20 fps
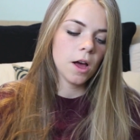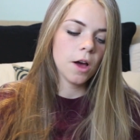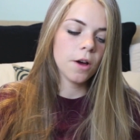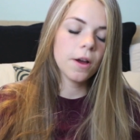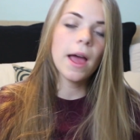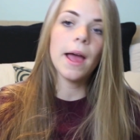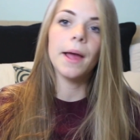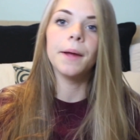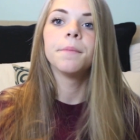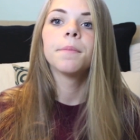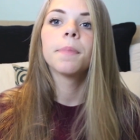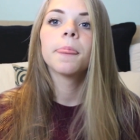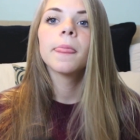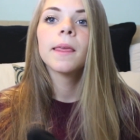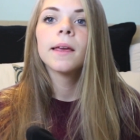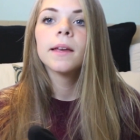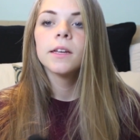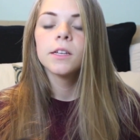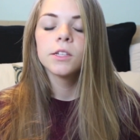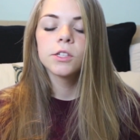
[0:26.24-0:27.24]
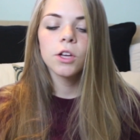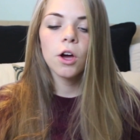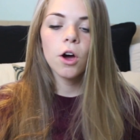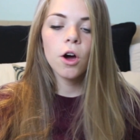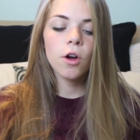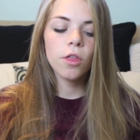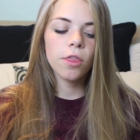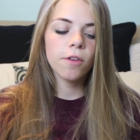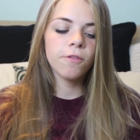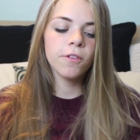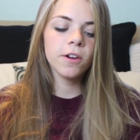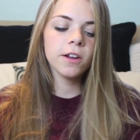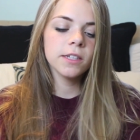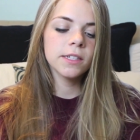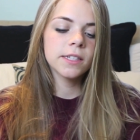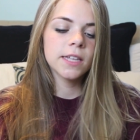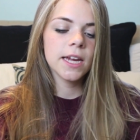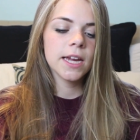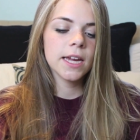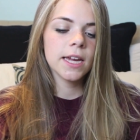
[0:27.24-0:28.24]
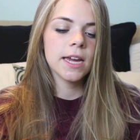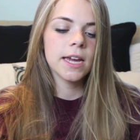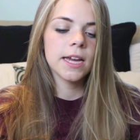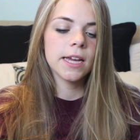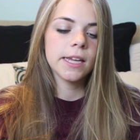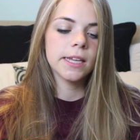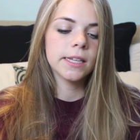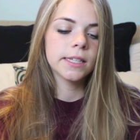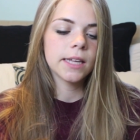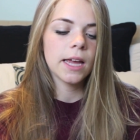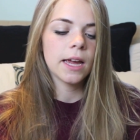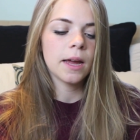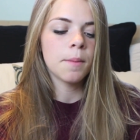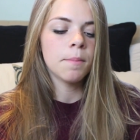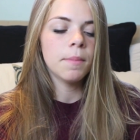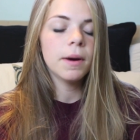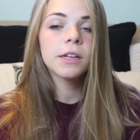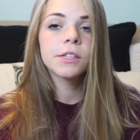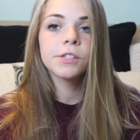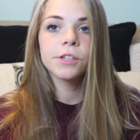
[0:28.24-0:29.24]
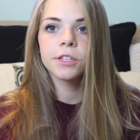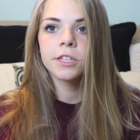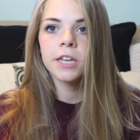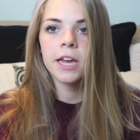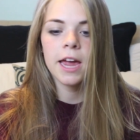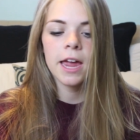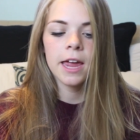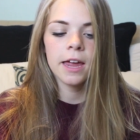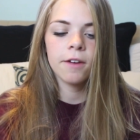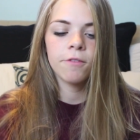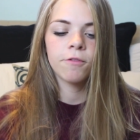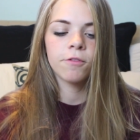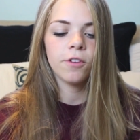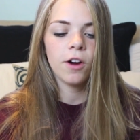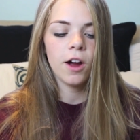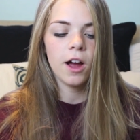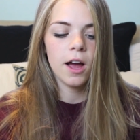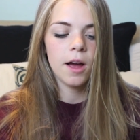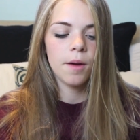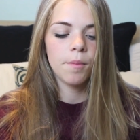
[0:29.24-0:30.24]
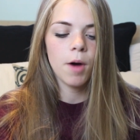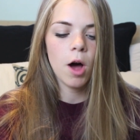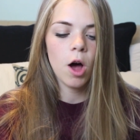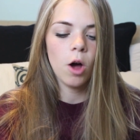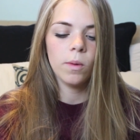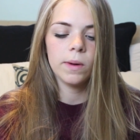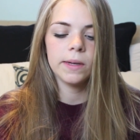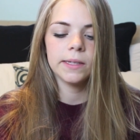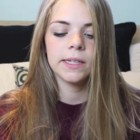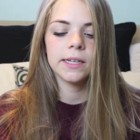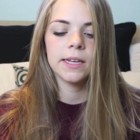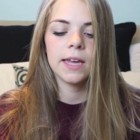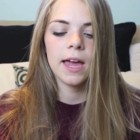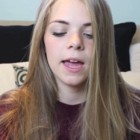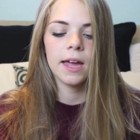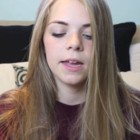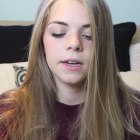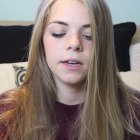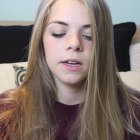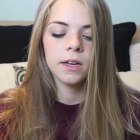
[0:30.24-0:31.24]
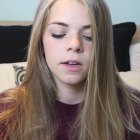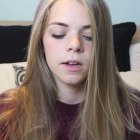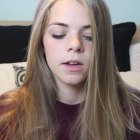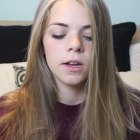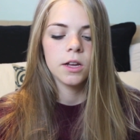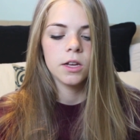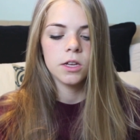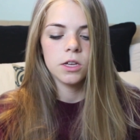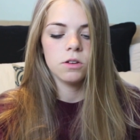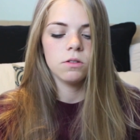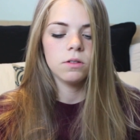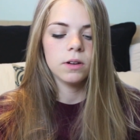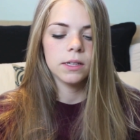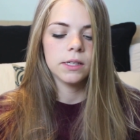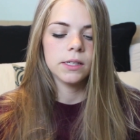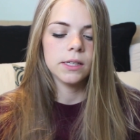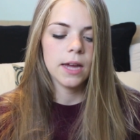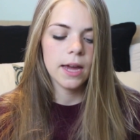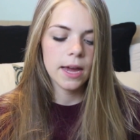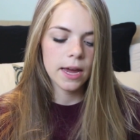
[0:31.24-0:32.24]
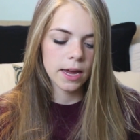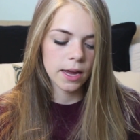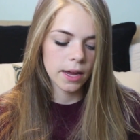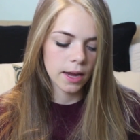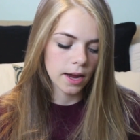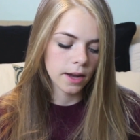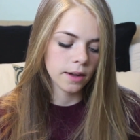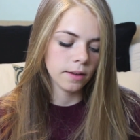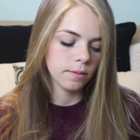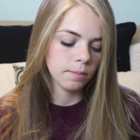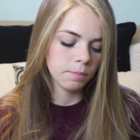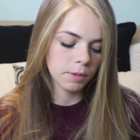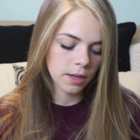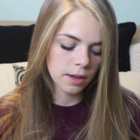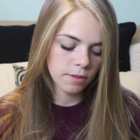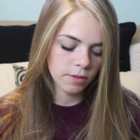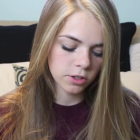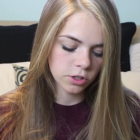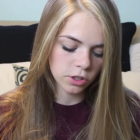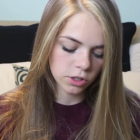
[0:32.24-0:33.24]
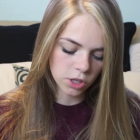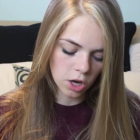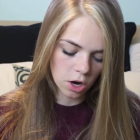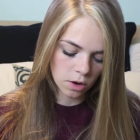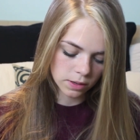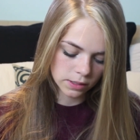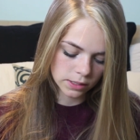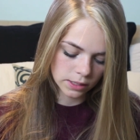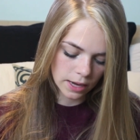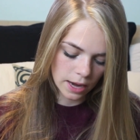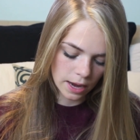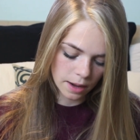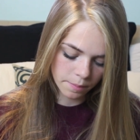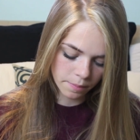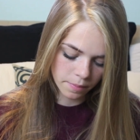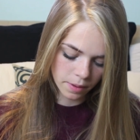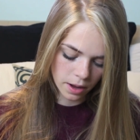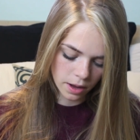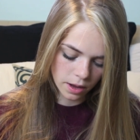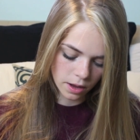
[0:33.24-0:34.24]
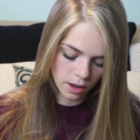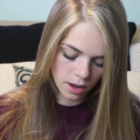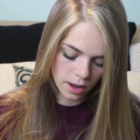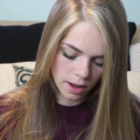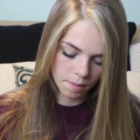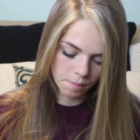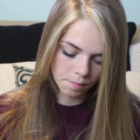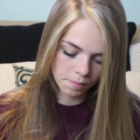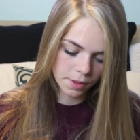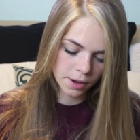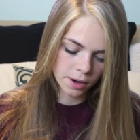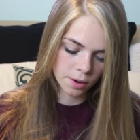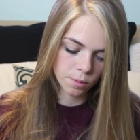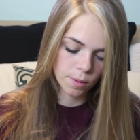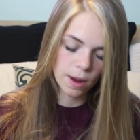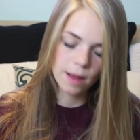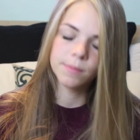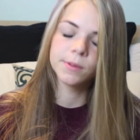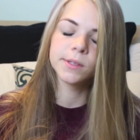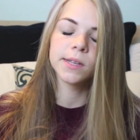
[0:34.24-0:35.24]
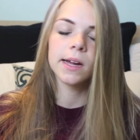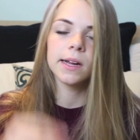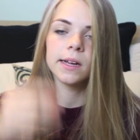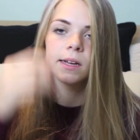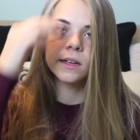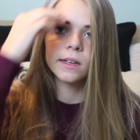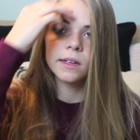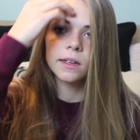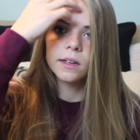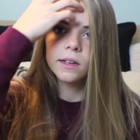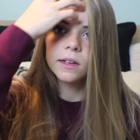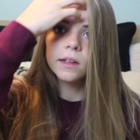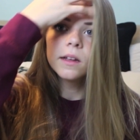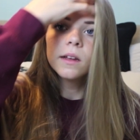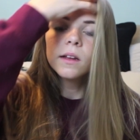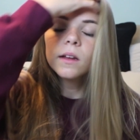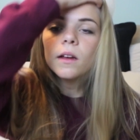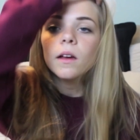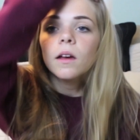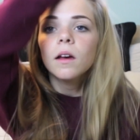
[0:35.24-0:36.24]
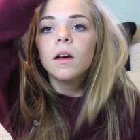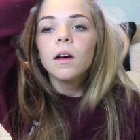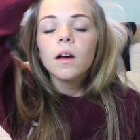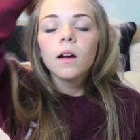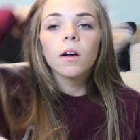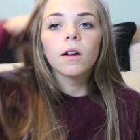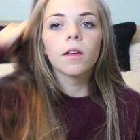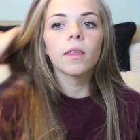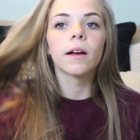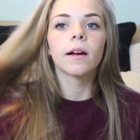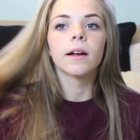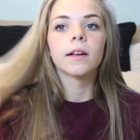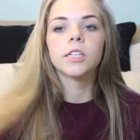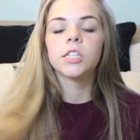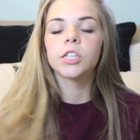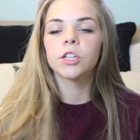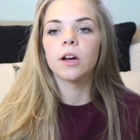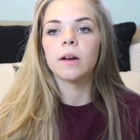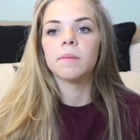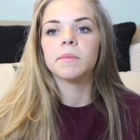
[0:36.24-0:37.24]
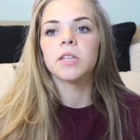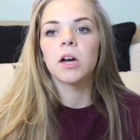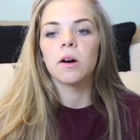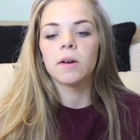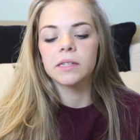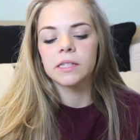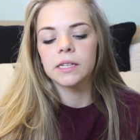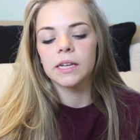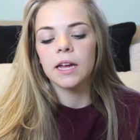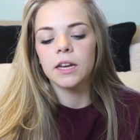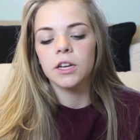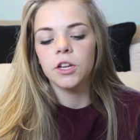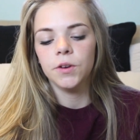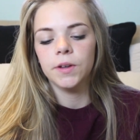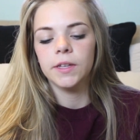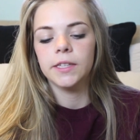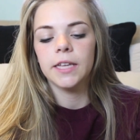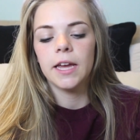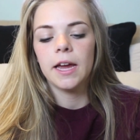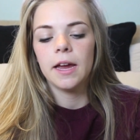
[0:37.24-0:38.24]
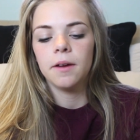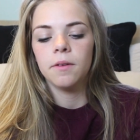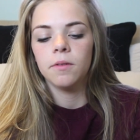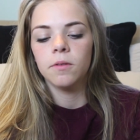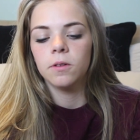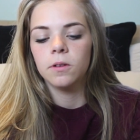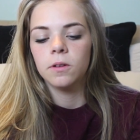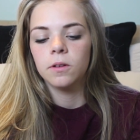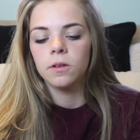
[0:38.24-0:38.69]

Okay, so the first thing is like a muscle tank from Always Again USA. I believe it's just Always Again, but um, their website or their Instagram is Always Again USA.